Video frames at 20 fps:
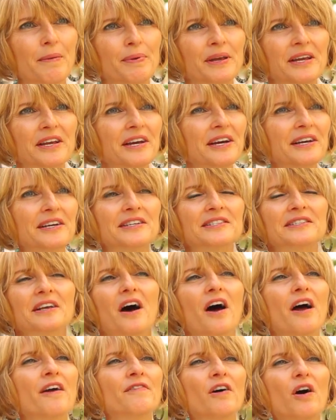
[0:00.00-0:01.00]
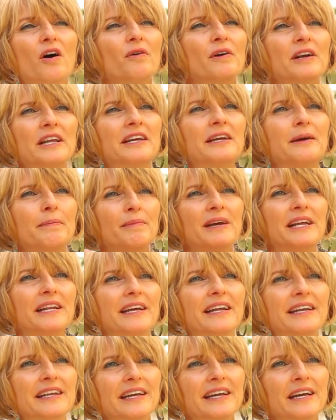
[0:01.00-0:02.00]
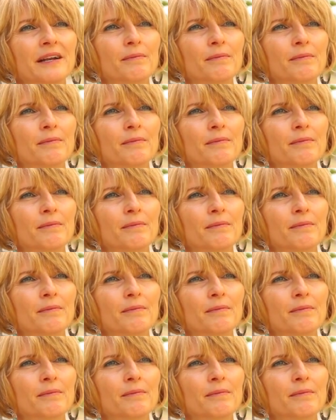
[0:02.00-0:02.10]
because I've already committed